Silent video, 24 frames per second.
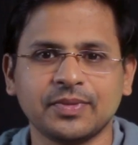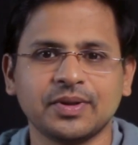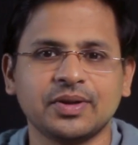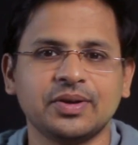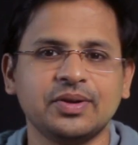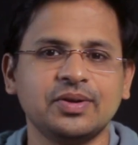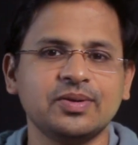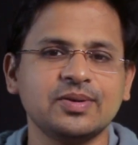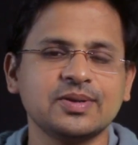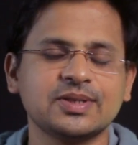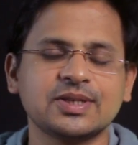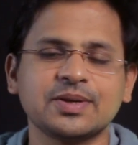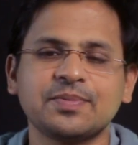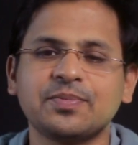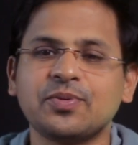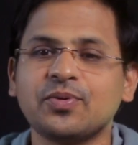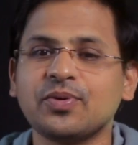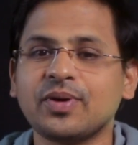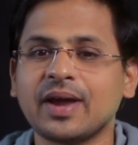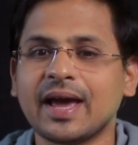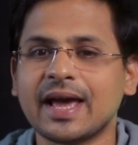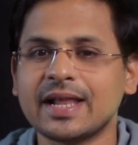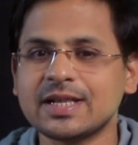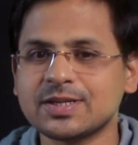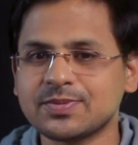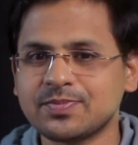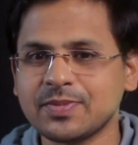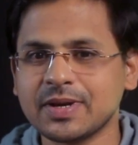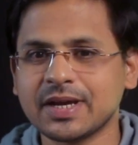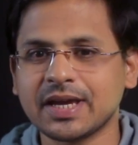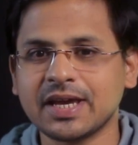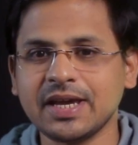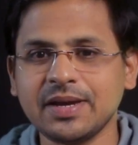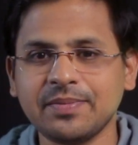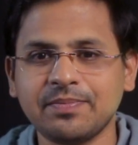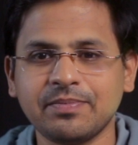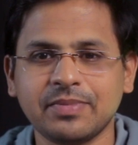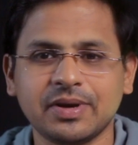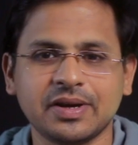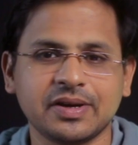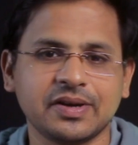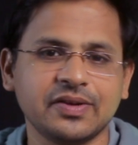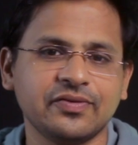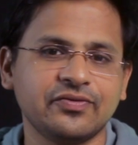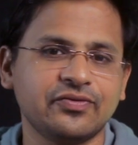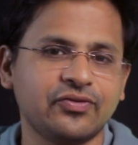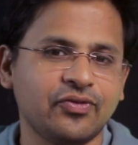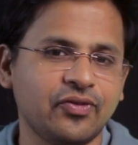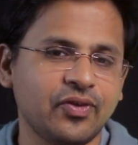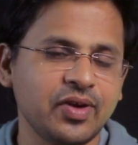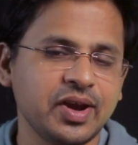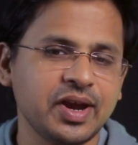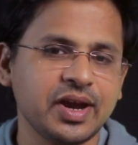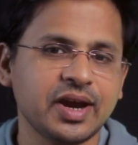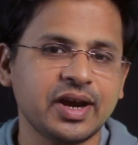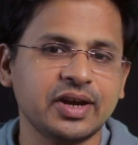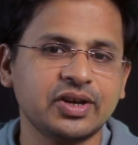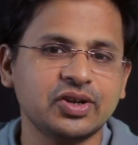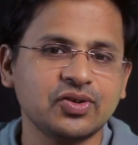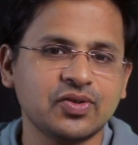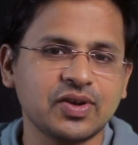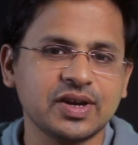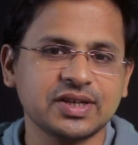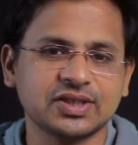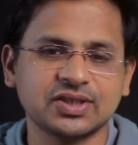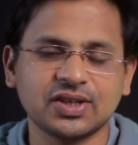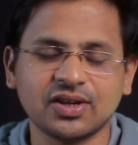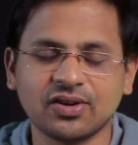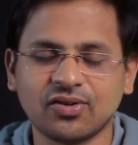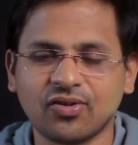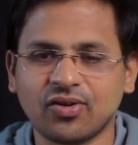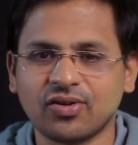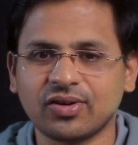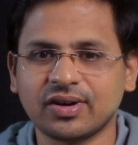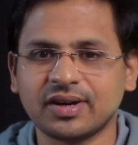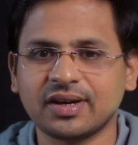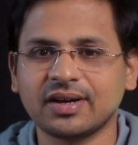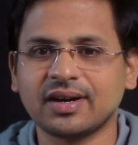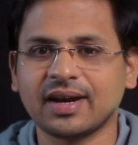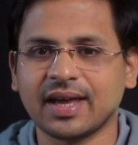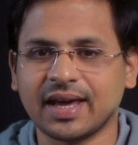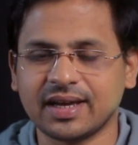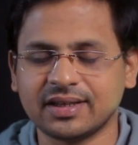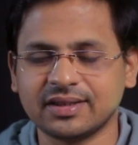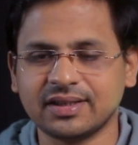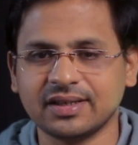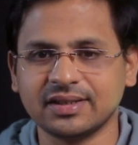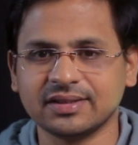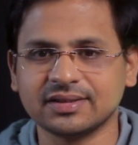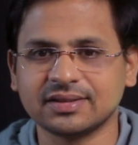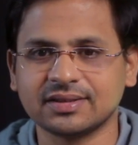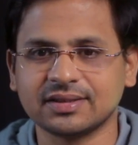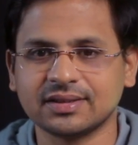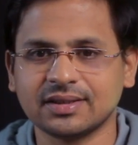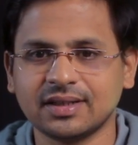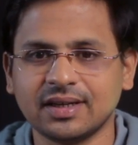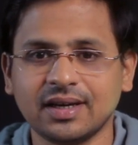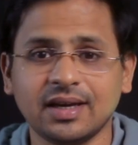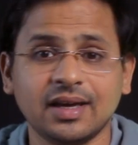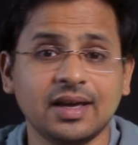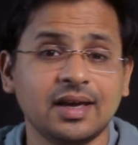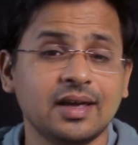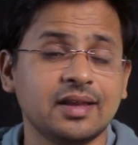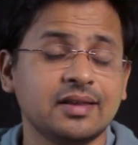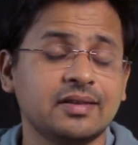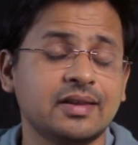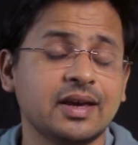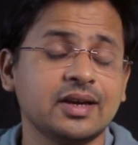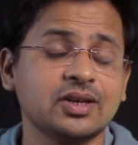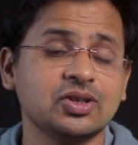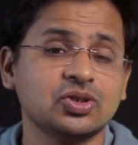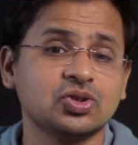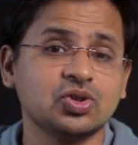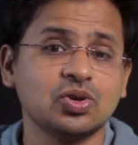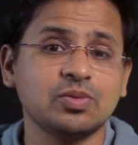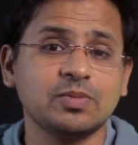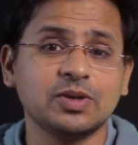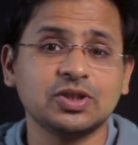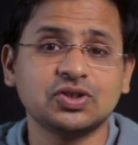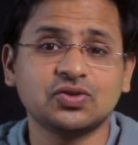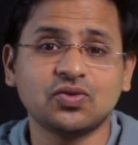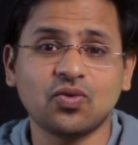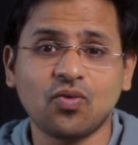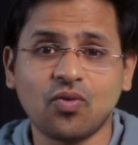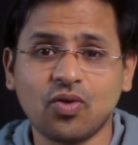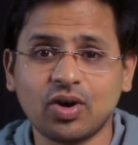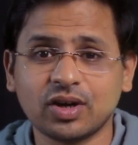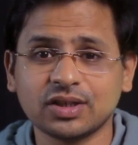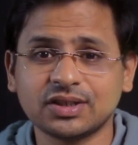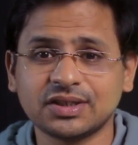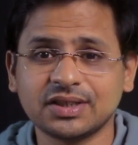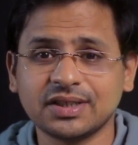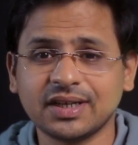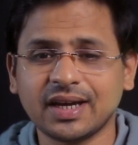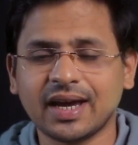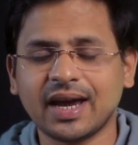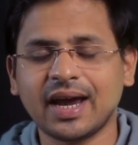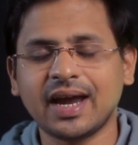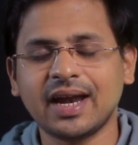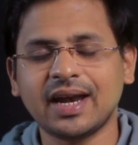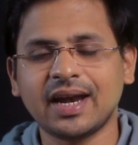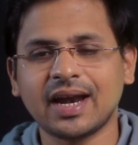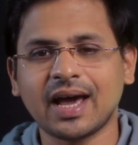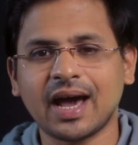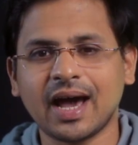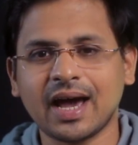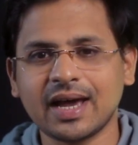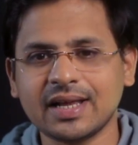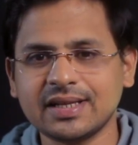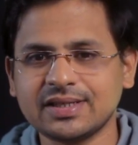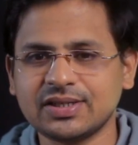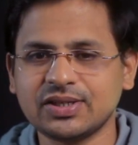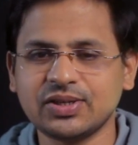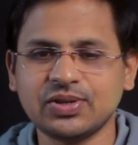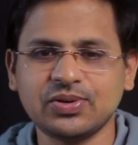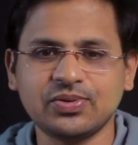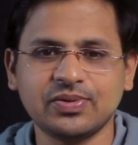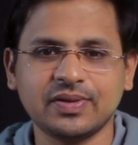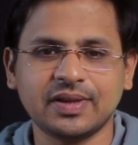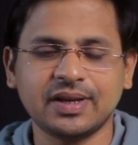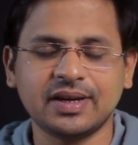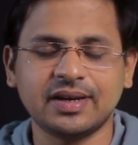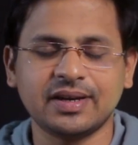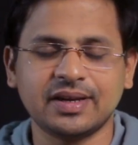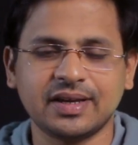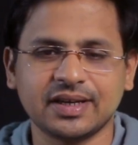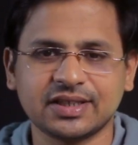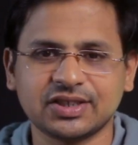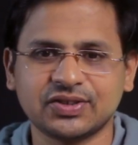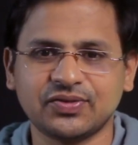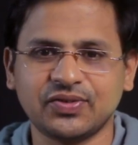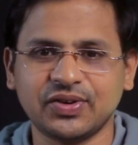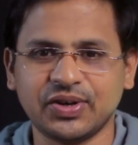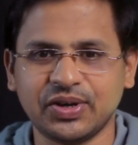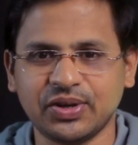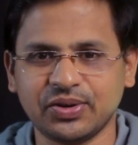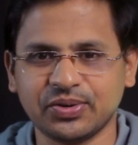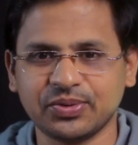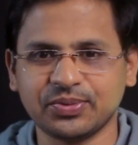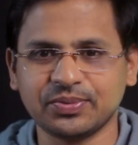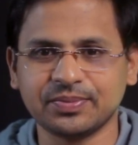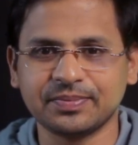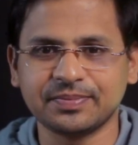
Your support helps me keep making free educational content like this. Thank you so much for watching, and I'll see you in the next video.